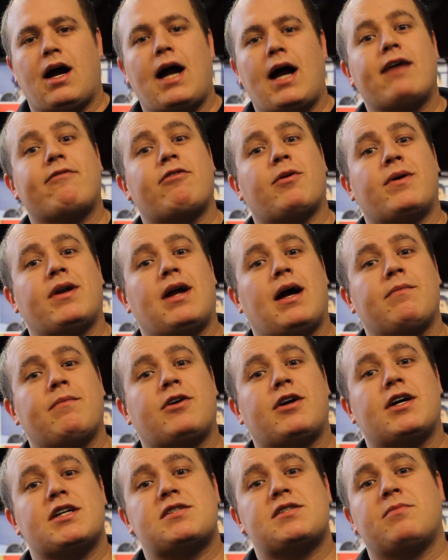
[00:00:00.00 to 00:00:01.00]
Hi everyone,
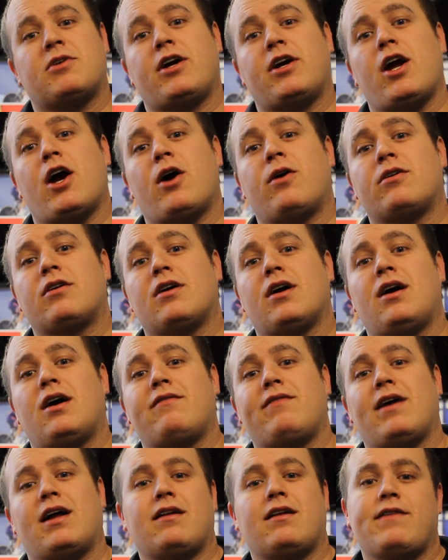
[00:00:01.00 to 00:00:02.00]
I'm Chris Murray, owner
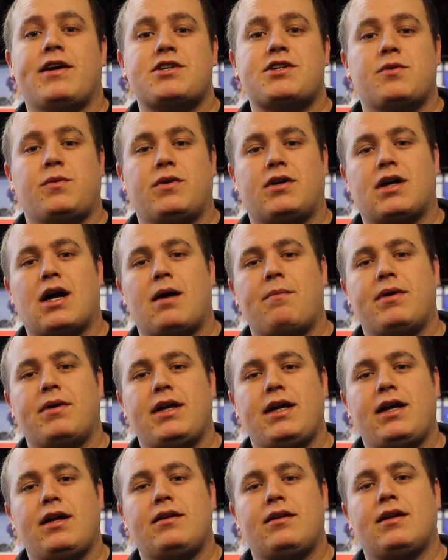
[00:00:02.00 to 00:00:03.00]
of Elevation Wheel
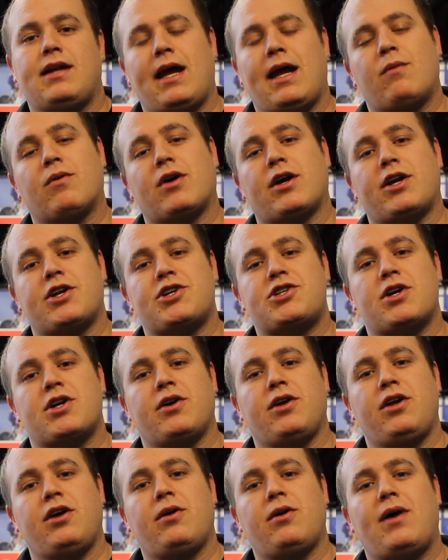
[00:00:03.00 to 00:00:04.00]
Company. Today we're going to
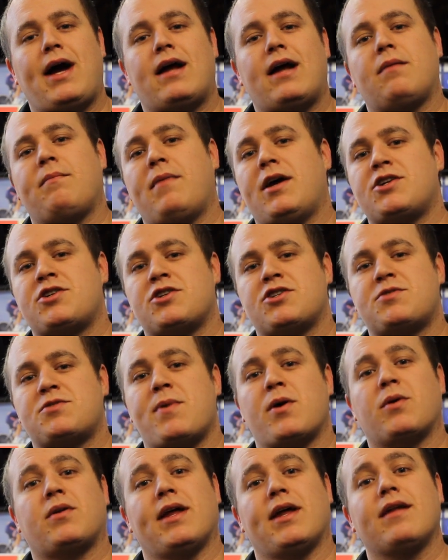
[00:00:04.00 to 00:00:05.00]
show you how to measure spoke